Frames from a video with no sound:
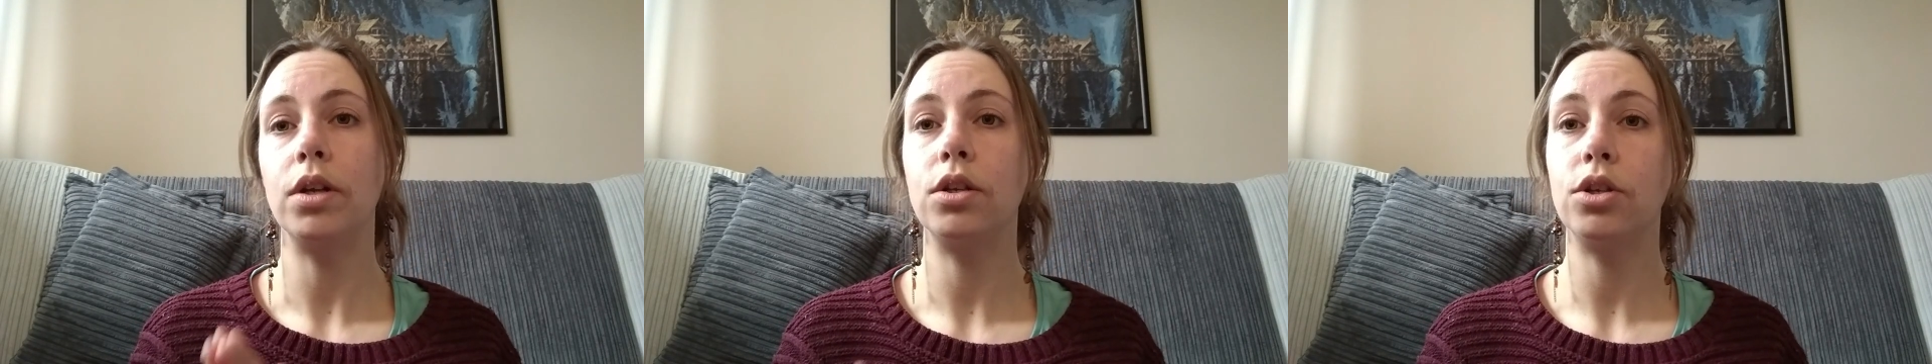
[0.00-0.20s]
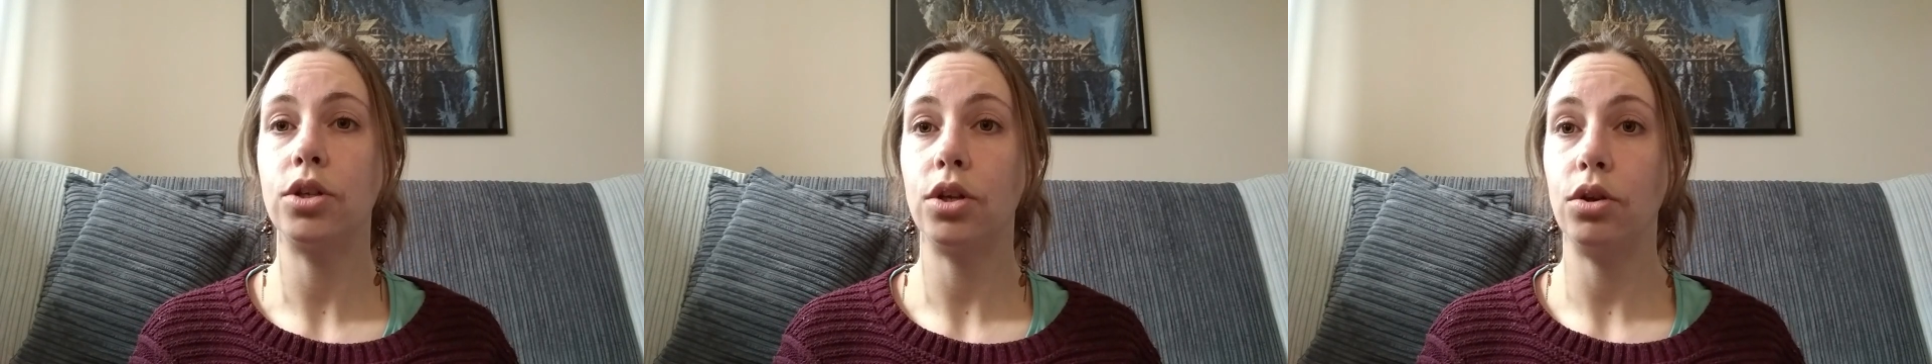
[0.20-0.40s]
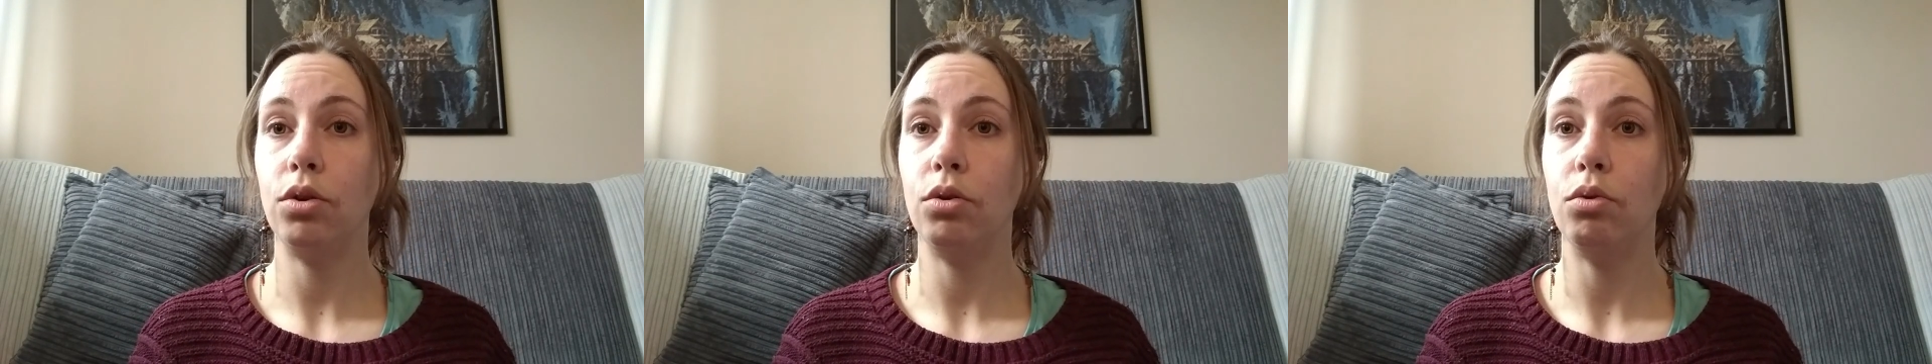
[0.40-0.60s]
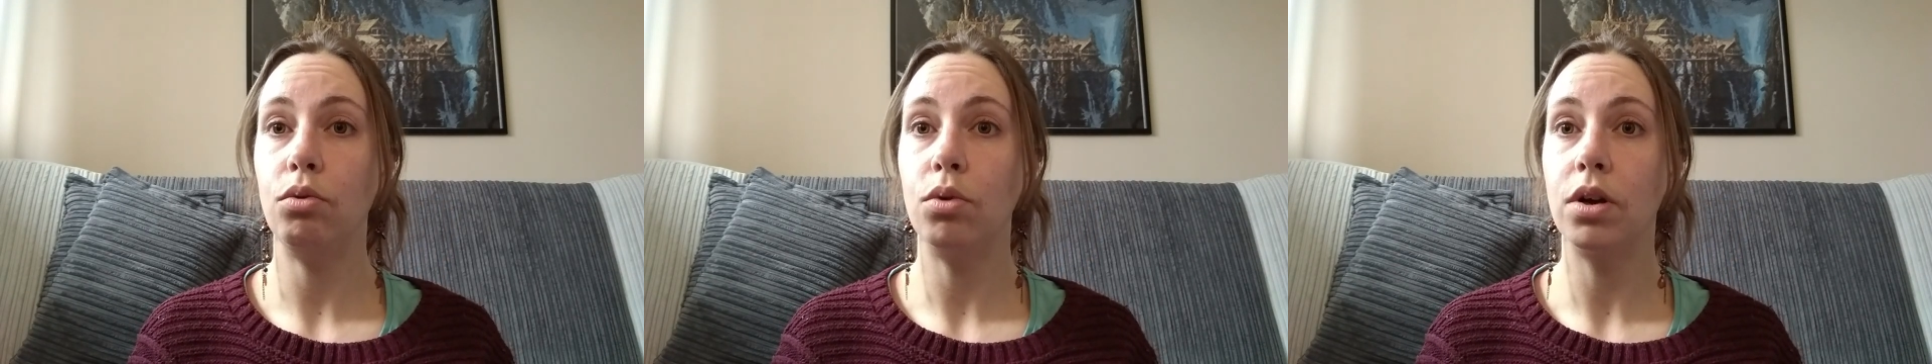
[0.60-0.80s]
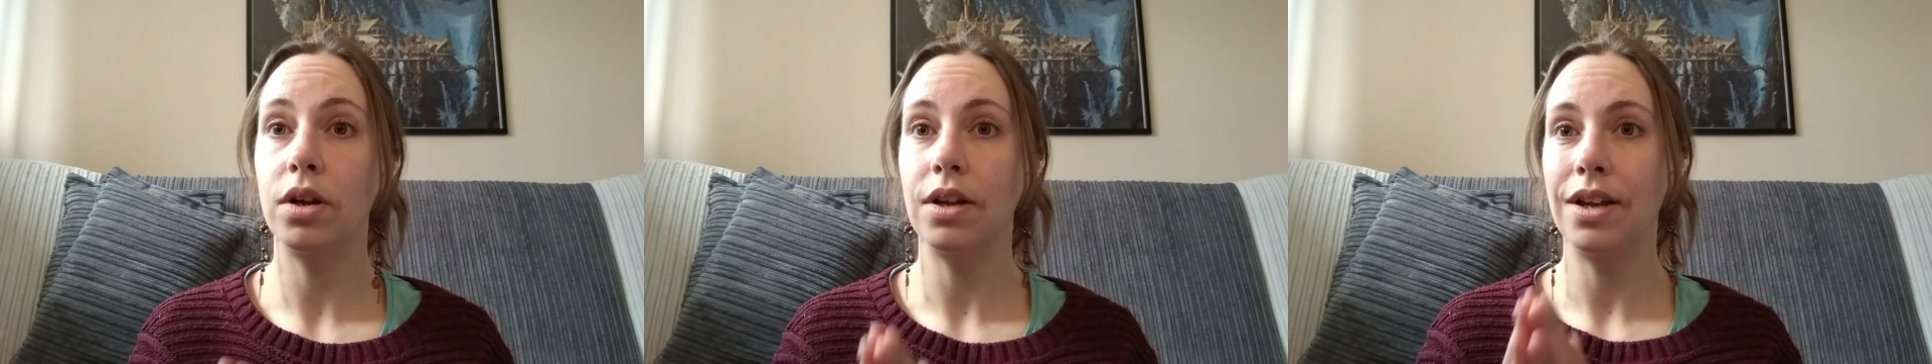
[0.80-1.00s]

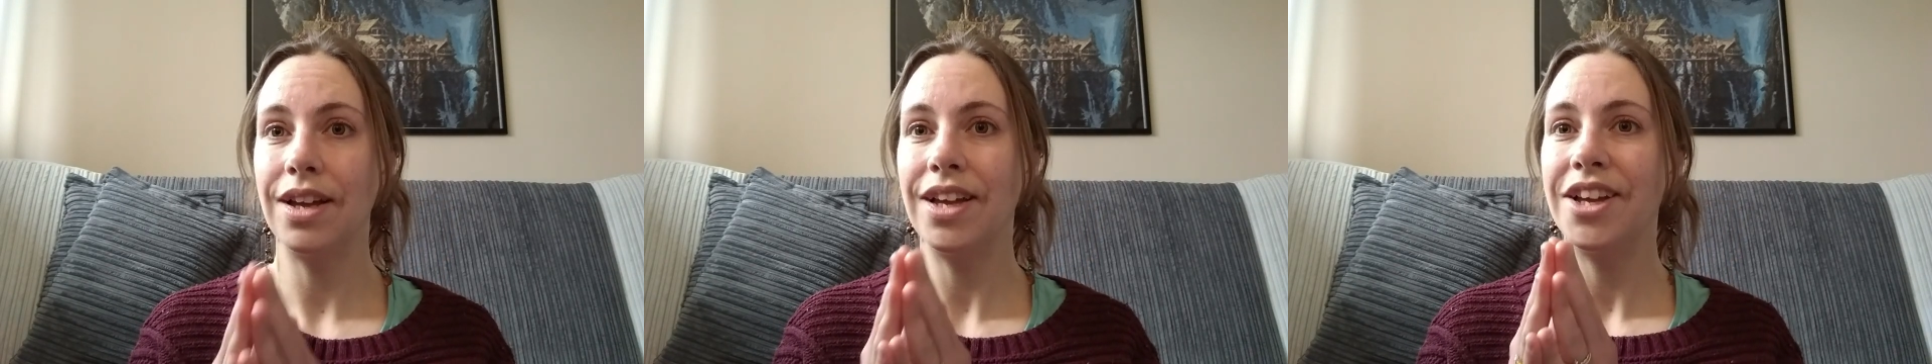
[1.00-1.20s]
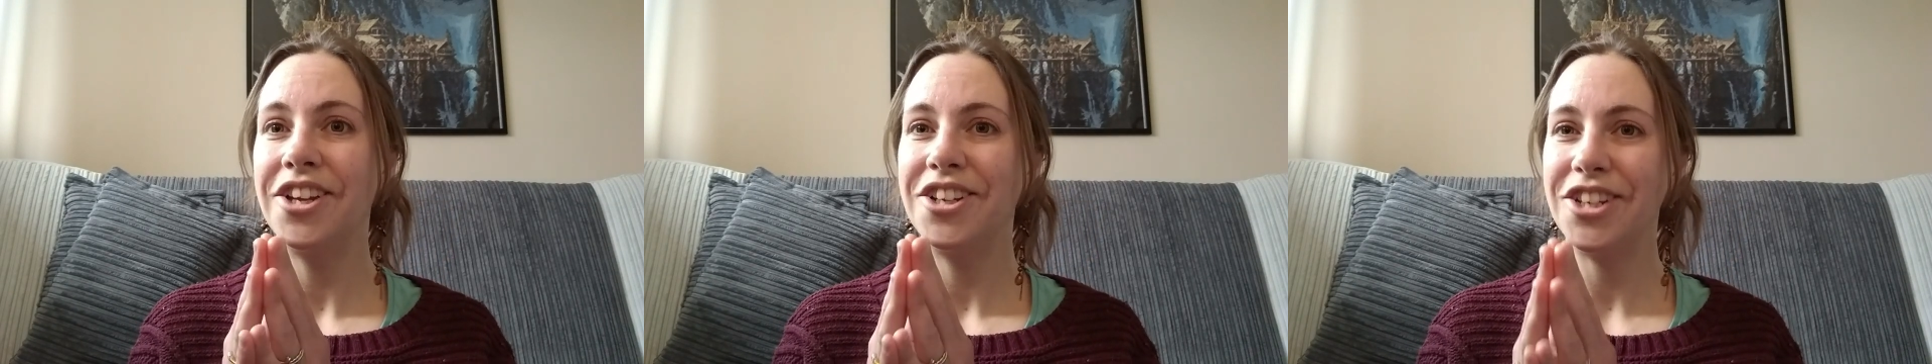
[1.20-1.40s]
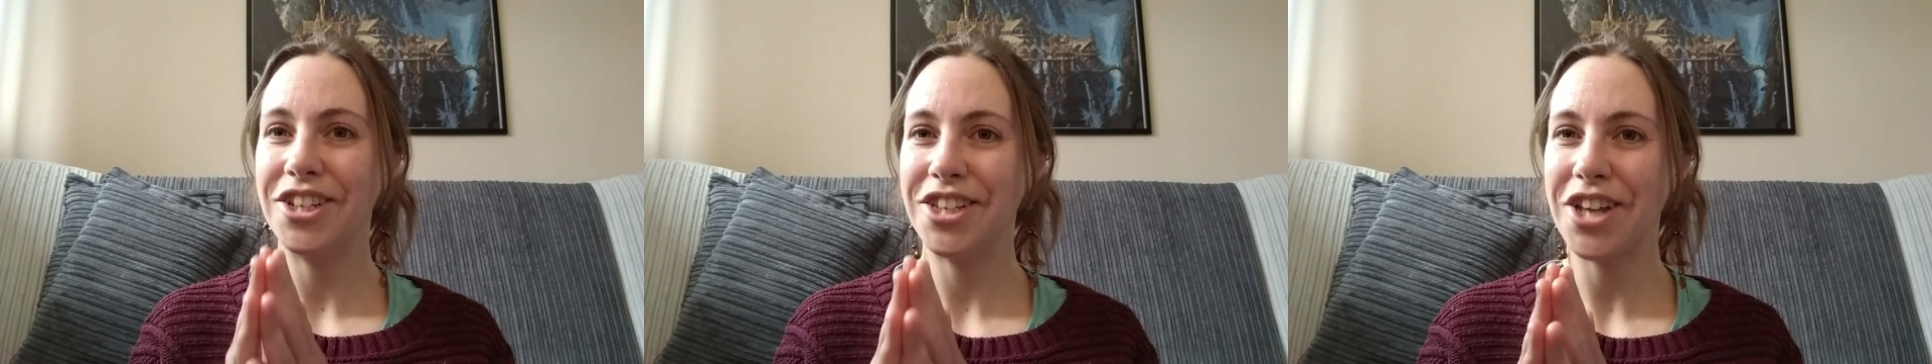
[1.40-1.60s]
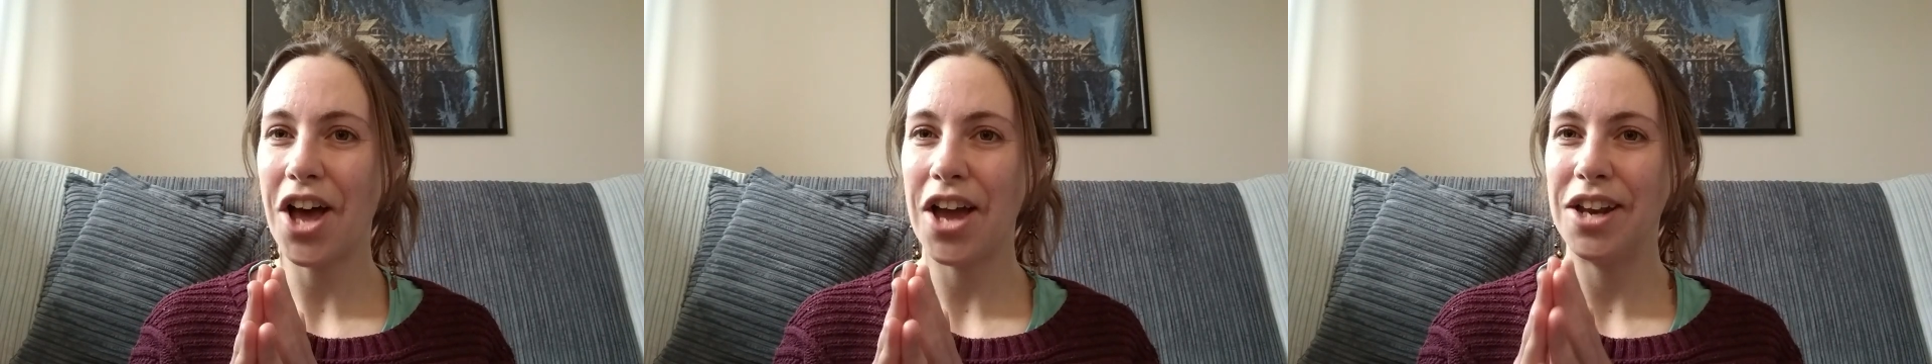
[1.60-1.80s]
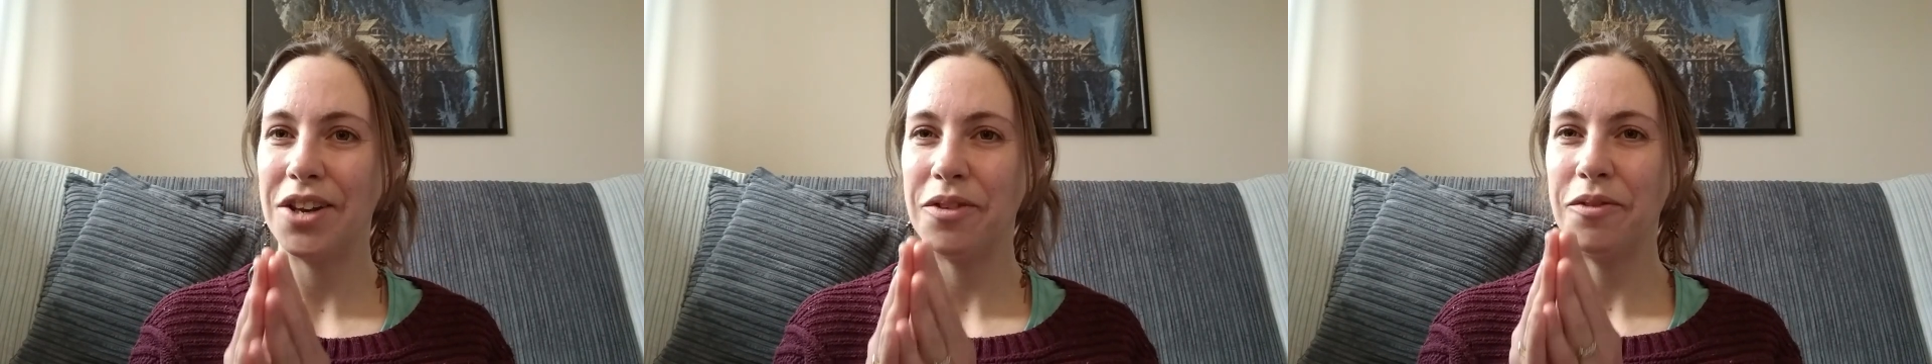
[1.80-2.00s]
to just
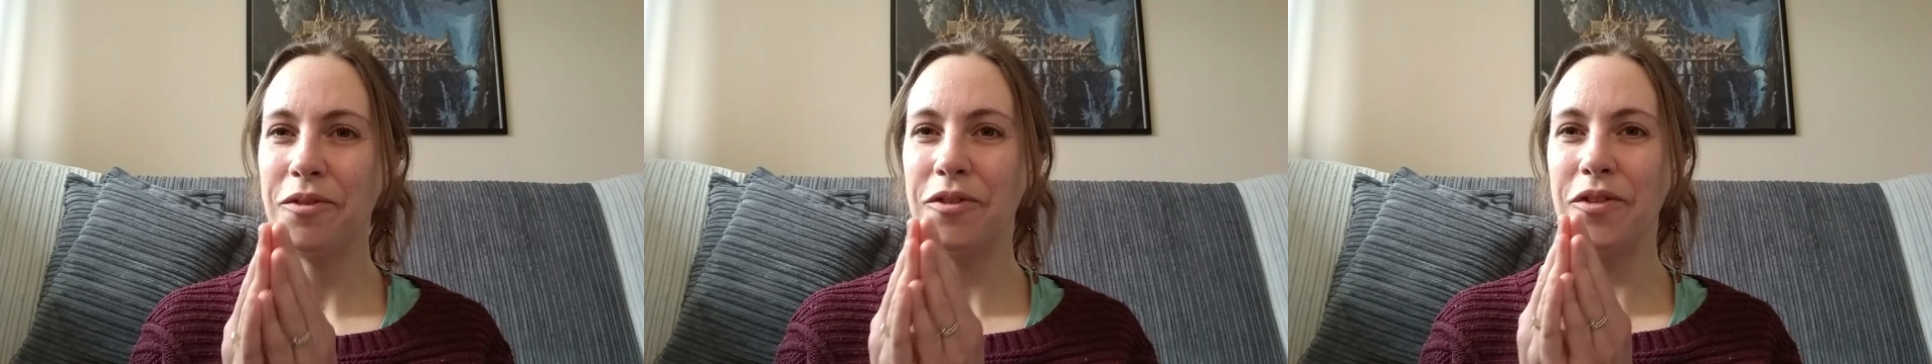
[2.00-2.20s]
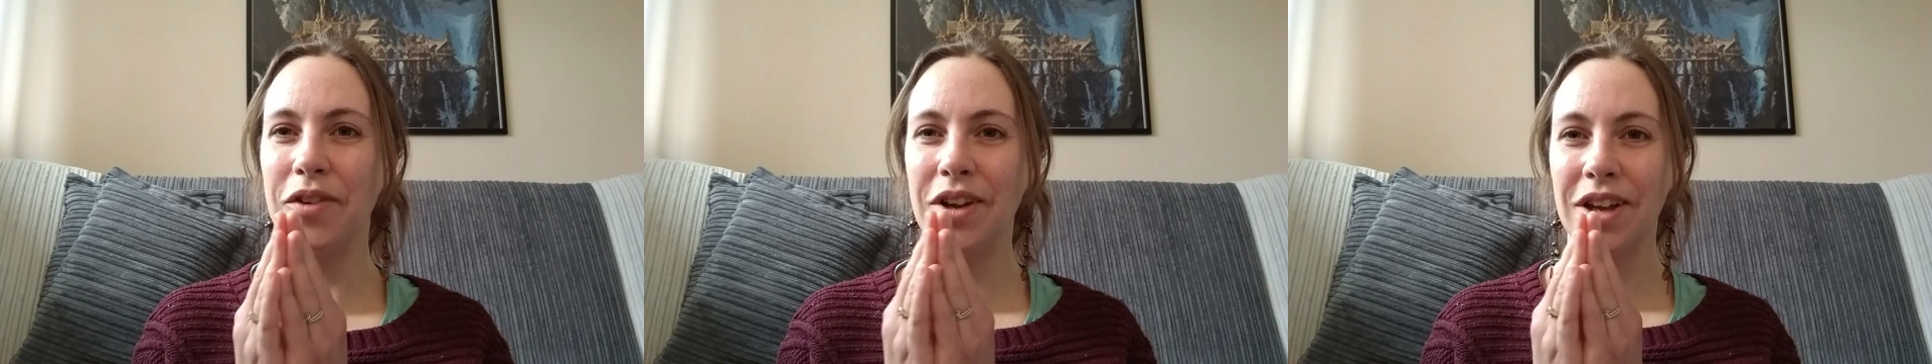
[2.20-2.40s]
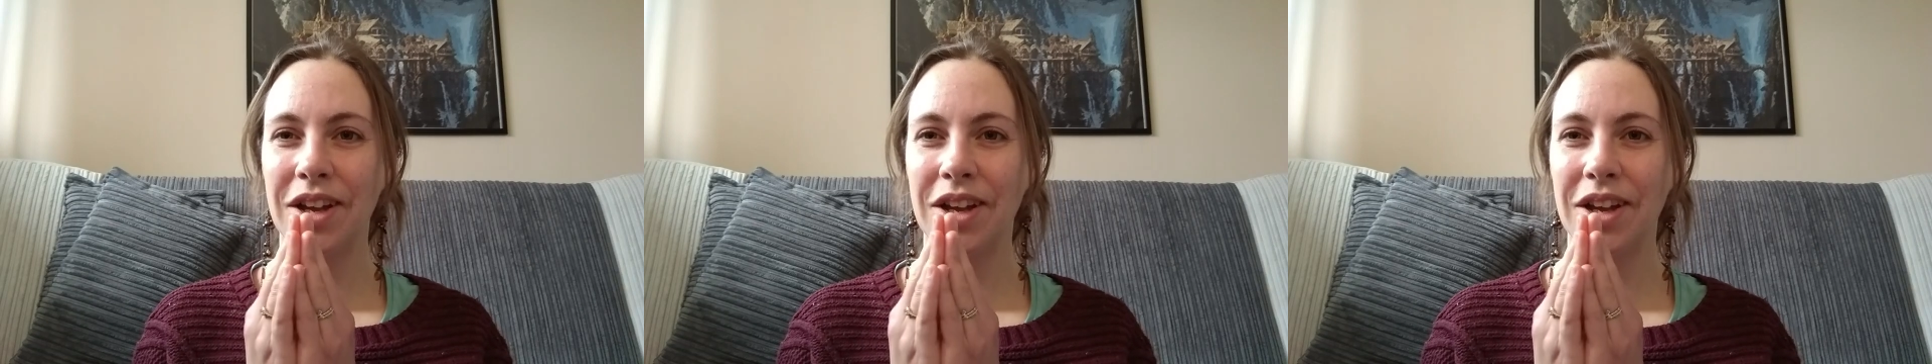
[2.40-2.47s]
kind of,